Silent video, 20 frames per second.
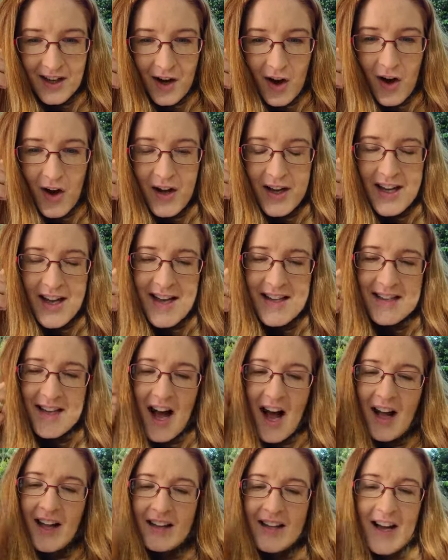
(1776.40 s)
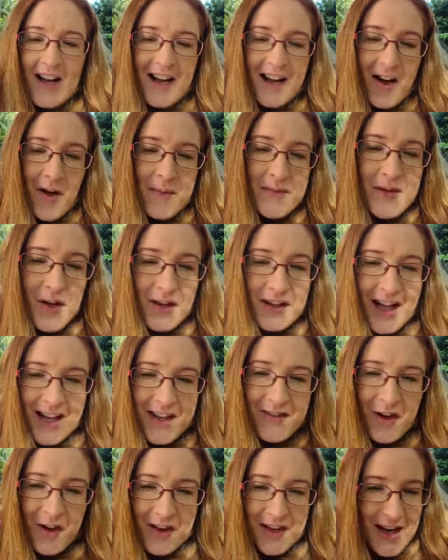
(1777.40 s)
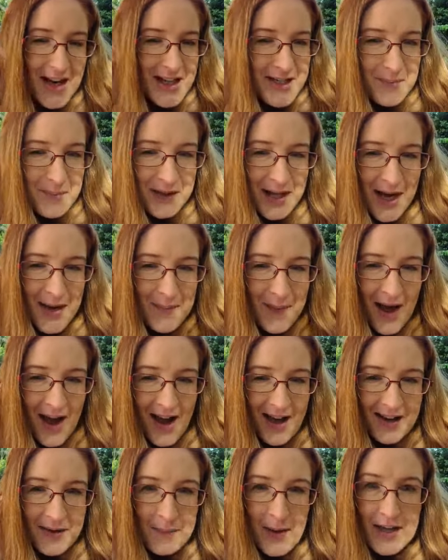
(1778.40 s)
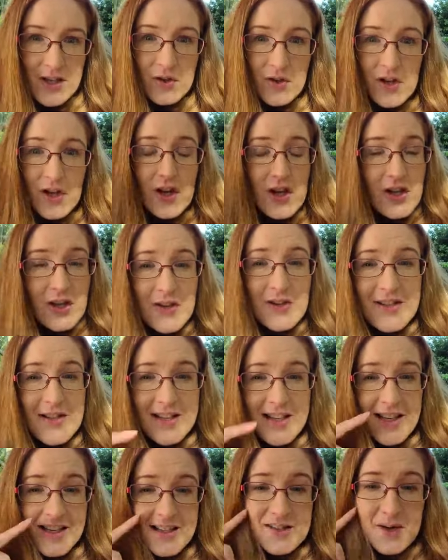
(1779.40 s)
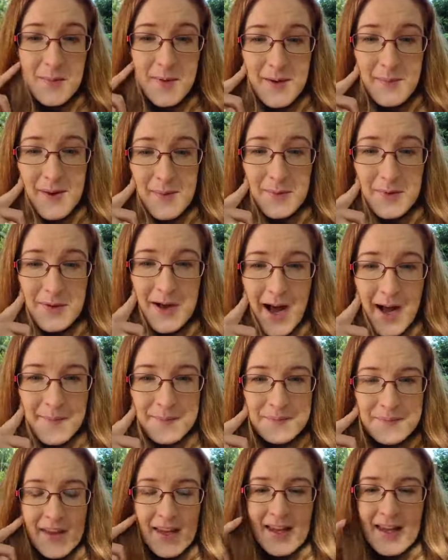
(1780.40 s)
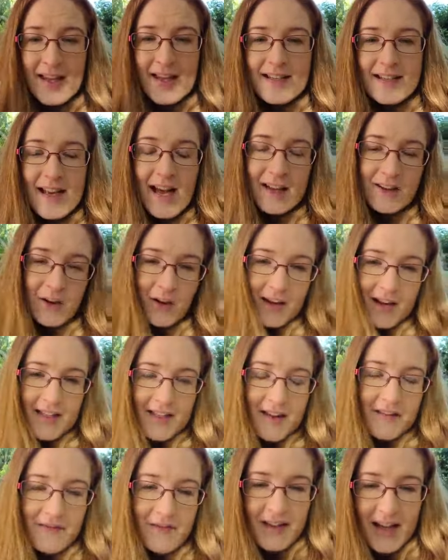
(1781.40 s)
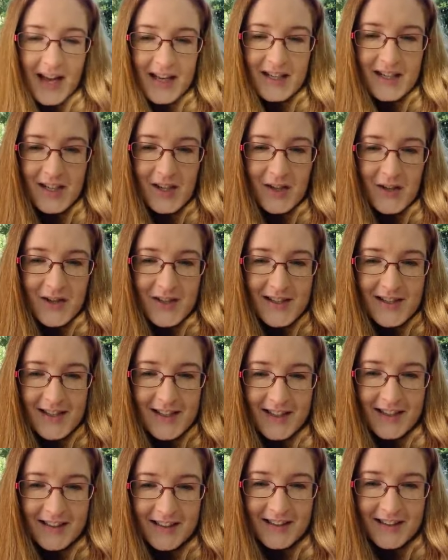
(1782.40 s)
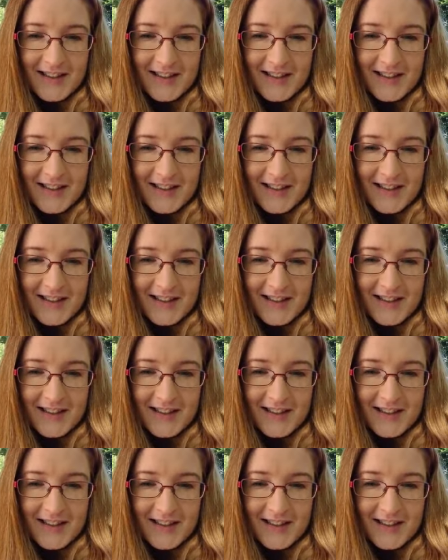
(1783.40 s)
Oh yes, Carla, I'm so glad you've got the Nature Play Pack. Make sure you use it. So many people download it and then forget to use it.